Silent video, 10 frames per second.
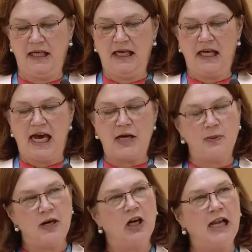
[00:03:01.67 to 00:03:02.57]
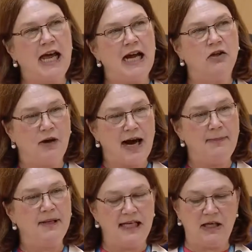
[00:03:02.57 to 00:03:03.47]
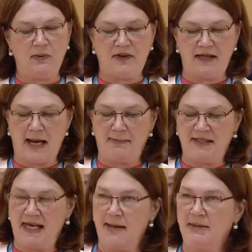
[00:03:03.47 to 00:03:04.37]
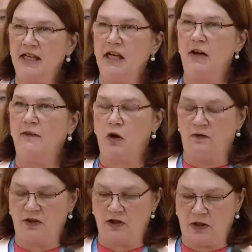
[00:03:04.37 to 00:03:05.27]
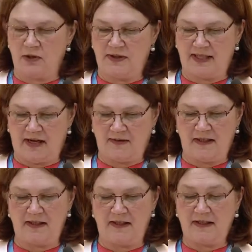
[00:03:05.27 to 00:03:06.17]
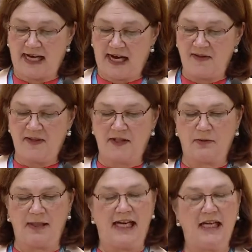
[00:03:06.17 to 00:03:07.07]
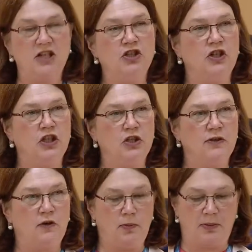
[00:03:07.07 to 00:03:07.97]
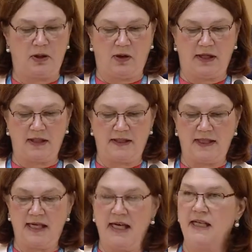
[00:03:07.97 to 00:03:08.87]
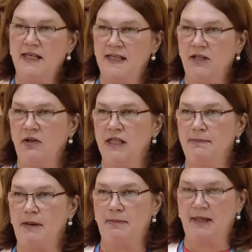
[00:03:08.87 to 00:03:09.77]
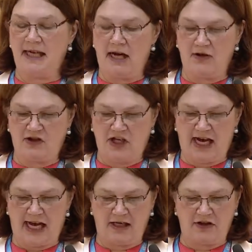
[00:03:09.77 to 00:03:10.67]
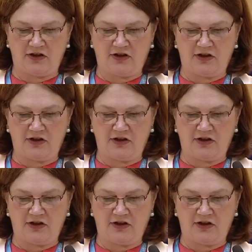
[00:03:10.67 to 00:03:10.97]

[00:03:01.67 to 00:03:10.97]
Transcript: And we are grappling with an epidemic of overdose deaths related to the use of opioids, a serious public health challenge.